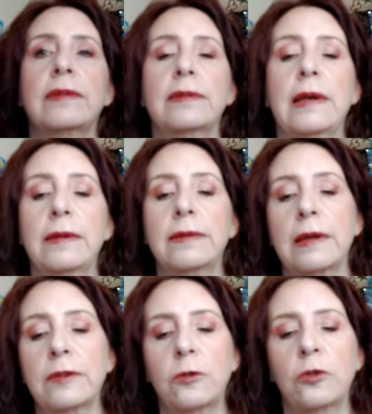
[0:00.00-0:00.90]

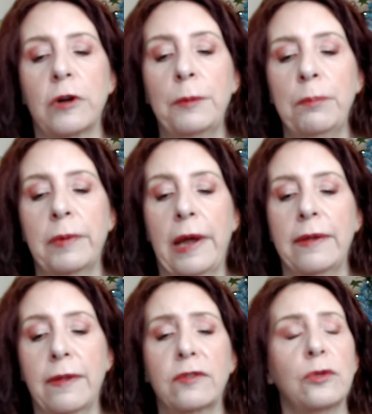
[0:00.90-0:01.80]
Sunset Strip,
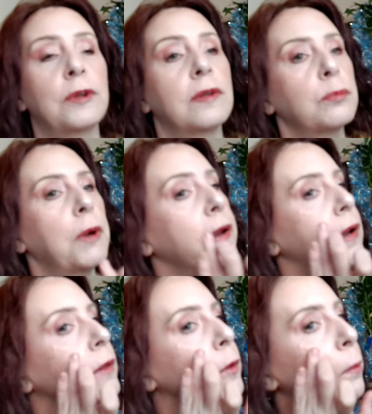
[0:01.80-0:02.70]
and this one's by
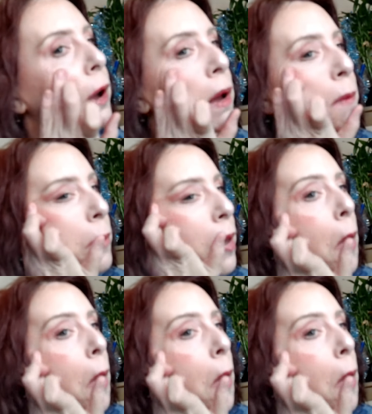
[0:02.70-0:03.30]
ColourPop.